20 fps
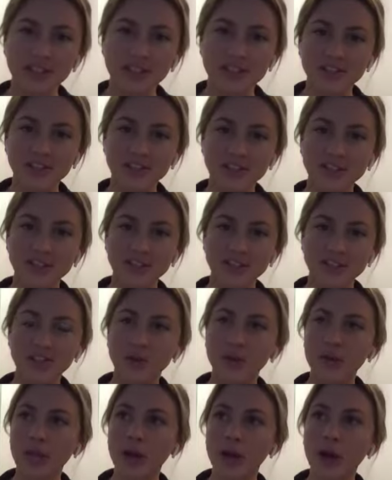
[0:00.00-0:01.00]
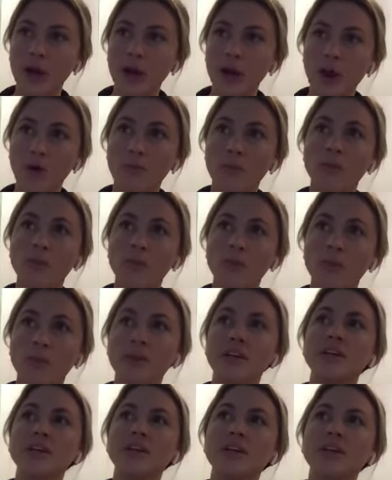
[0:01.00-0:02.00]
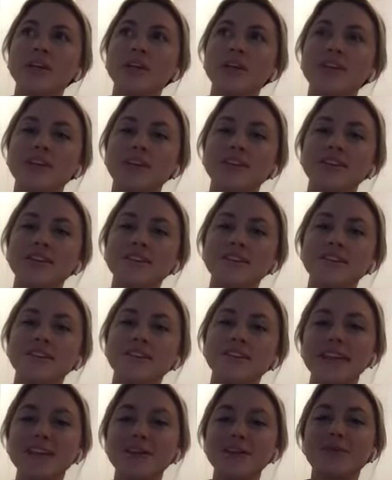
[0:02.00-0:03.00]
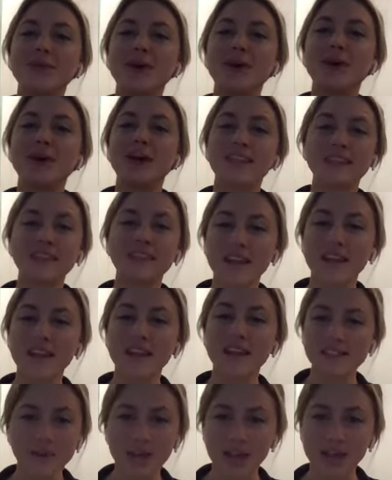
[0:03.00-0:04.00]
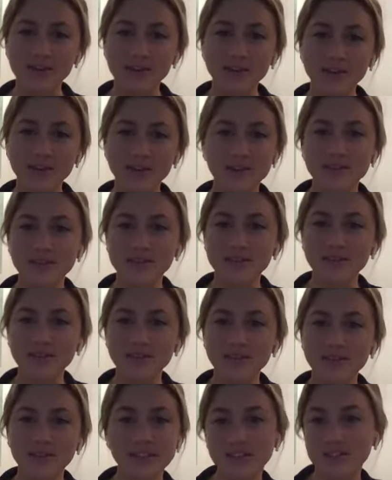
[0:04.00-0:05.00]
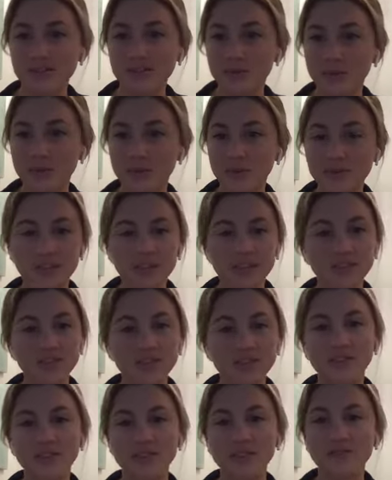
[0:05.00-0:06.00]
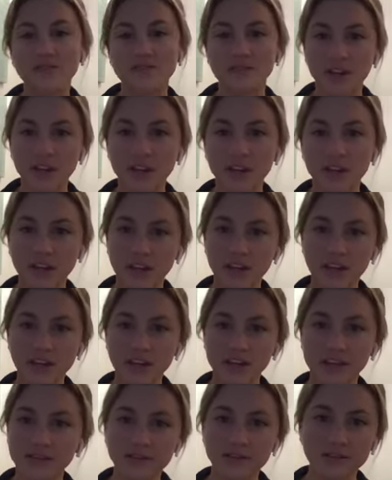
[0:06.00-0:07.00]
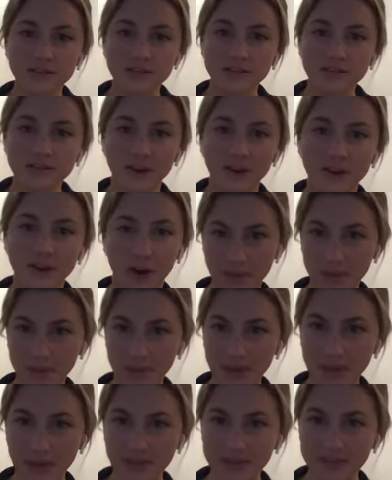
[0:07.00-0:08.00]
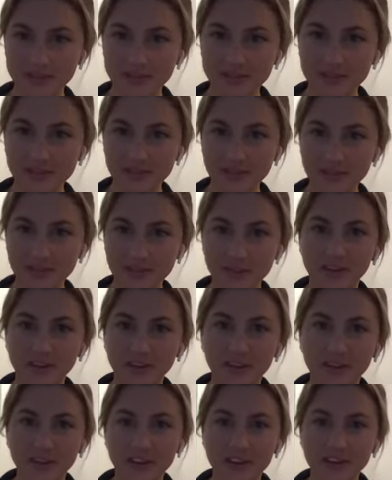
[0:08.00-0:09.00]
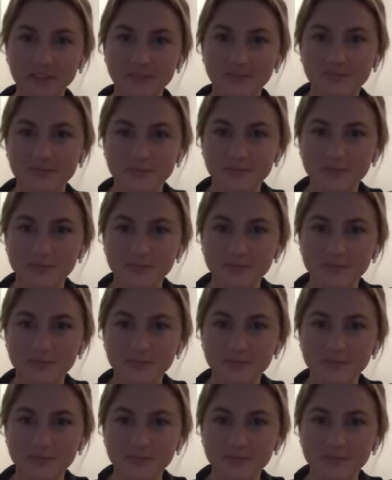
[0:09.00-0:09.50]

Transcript: It's like, let's just, you know, get home, take a deep breath, light some candles, listen to some music. It's just, it's very calming to live here.